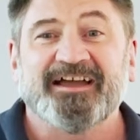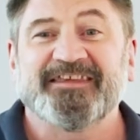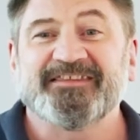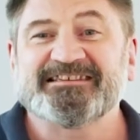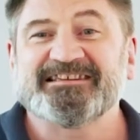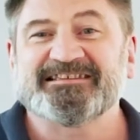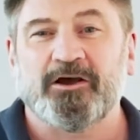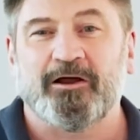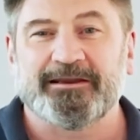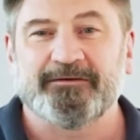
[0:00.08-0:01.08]
there, this is
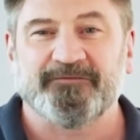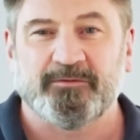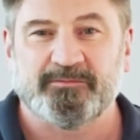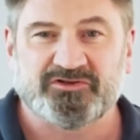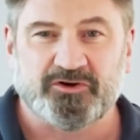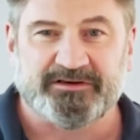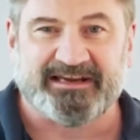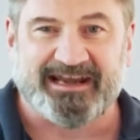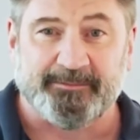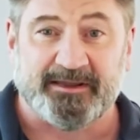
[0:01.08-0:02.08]
Colin from Joint
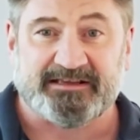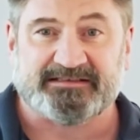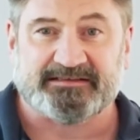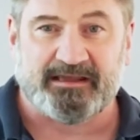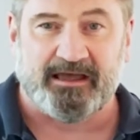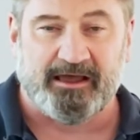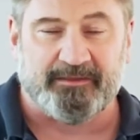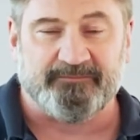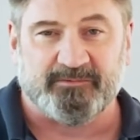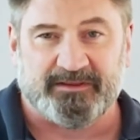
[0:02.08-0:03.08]
Dynamics.
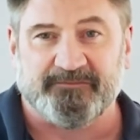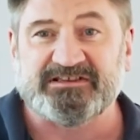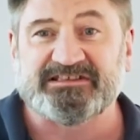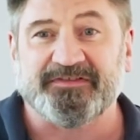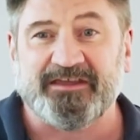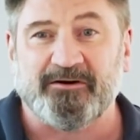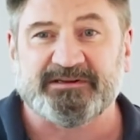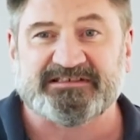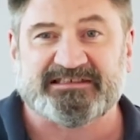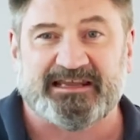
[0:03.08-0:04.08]
I'm a
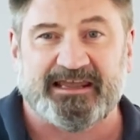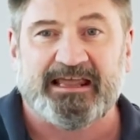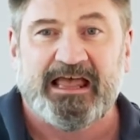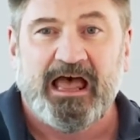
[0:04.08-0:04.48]
physiotherapist here.